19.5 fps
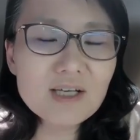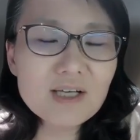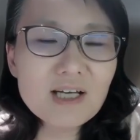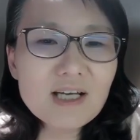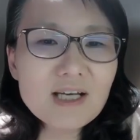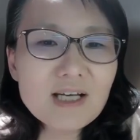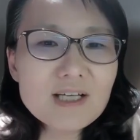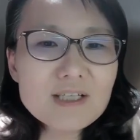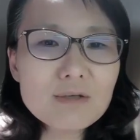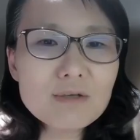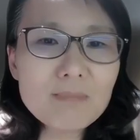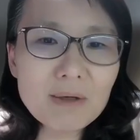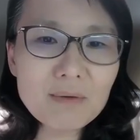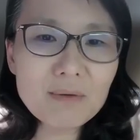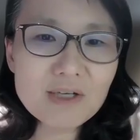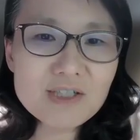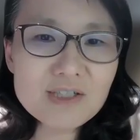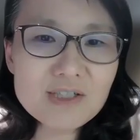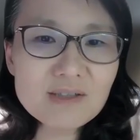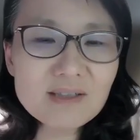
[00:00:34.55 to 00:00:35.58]
So my
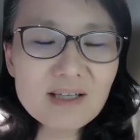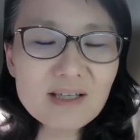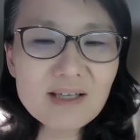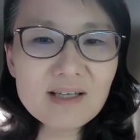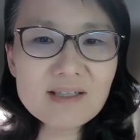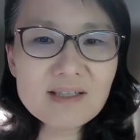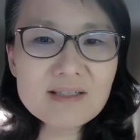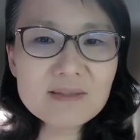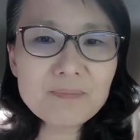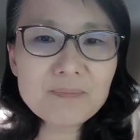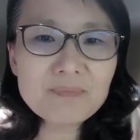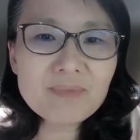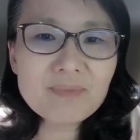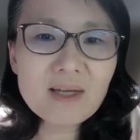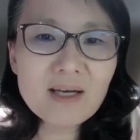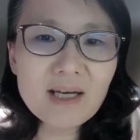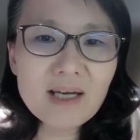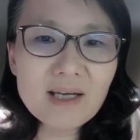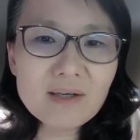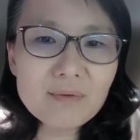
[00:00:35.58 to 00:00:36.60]
question is,
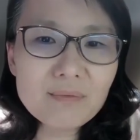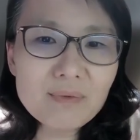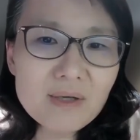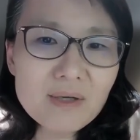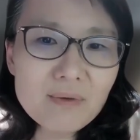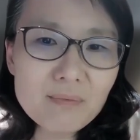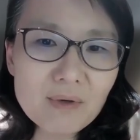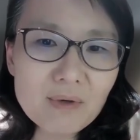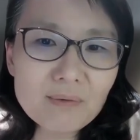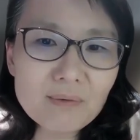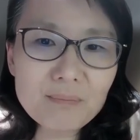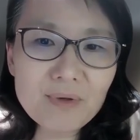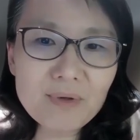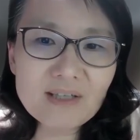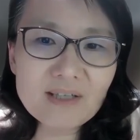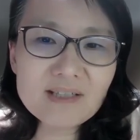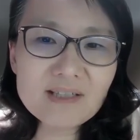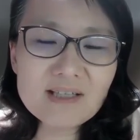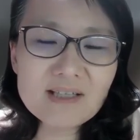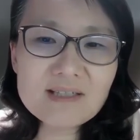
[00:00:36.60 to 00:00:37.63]
in real-world
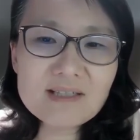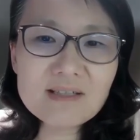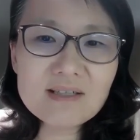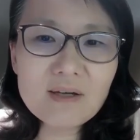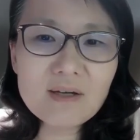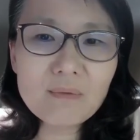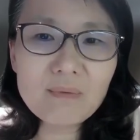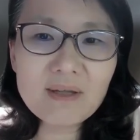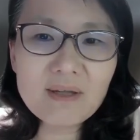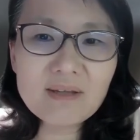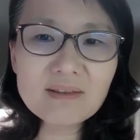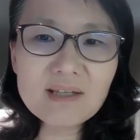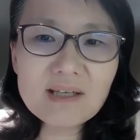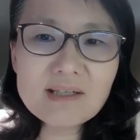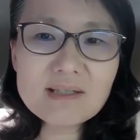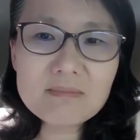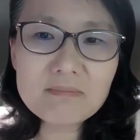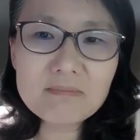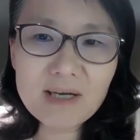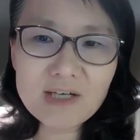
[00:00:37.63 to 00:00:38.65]
practice, when these
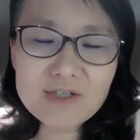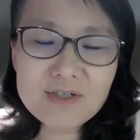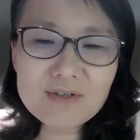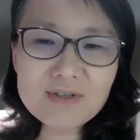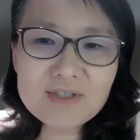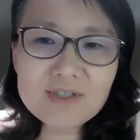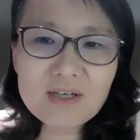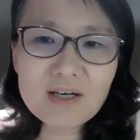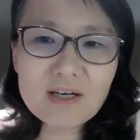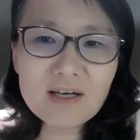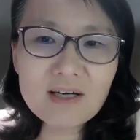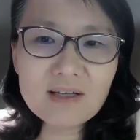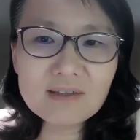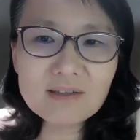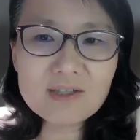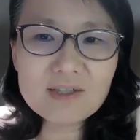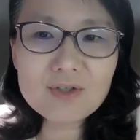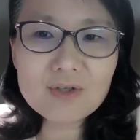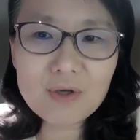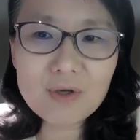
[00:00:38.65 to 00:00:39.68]
measures are
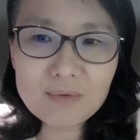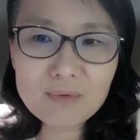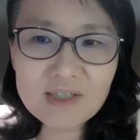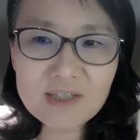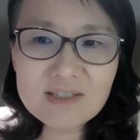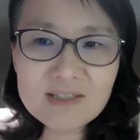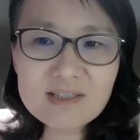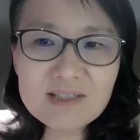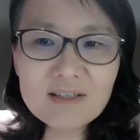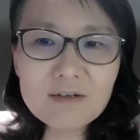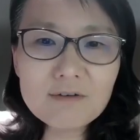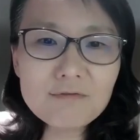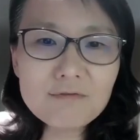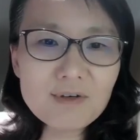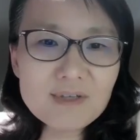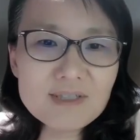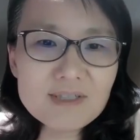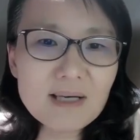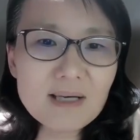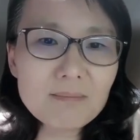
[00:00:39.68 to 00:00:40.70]
discordant, for
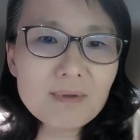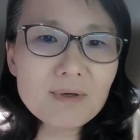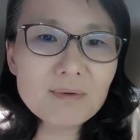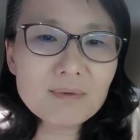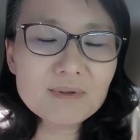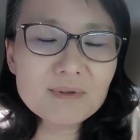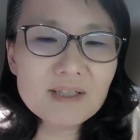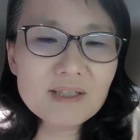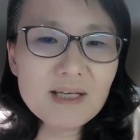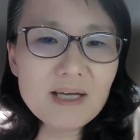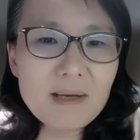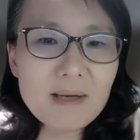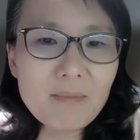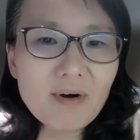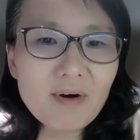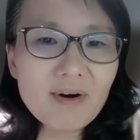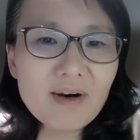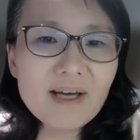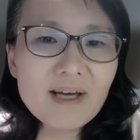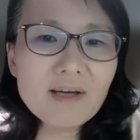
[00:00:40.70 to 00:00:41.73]
example, the
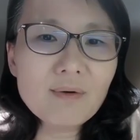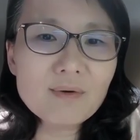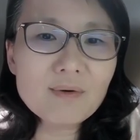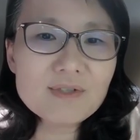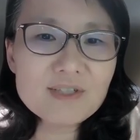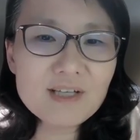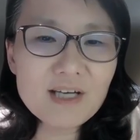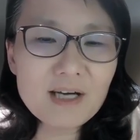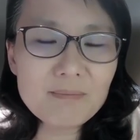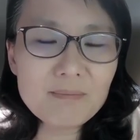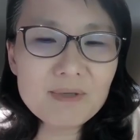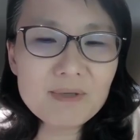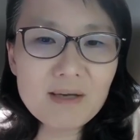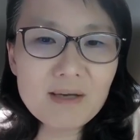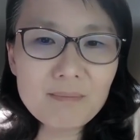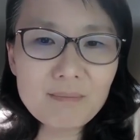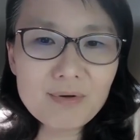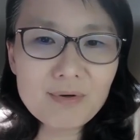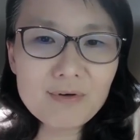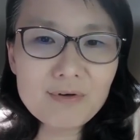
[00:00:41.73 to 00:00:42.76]
MRI or CRP
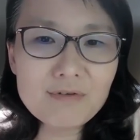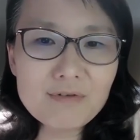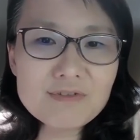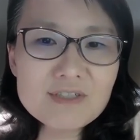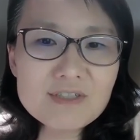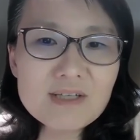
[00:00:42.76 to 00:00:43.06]
improves,